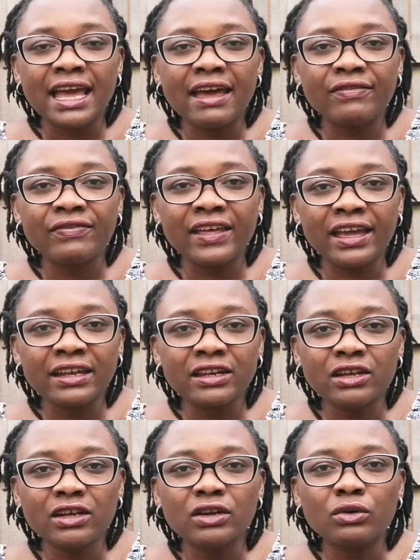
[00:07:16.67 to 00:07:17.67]
and
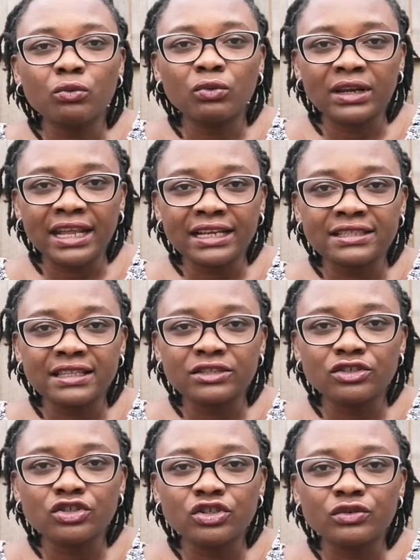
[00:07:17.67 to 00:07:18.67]
then next thing
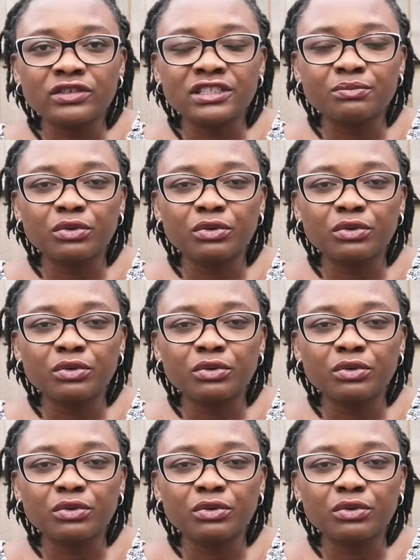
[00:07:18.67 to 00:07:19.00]
to do is